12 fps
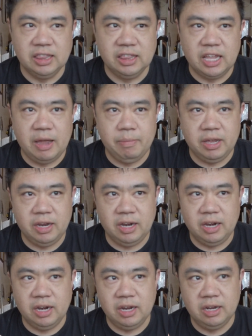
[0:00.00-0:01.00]
lemon
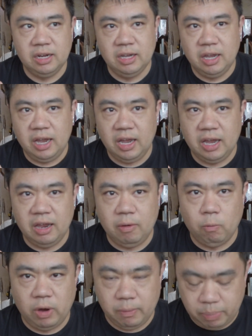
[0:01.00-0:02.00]

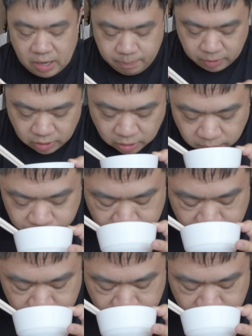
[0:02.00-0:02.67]
and white pepper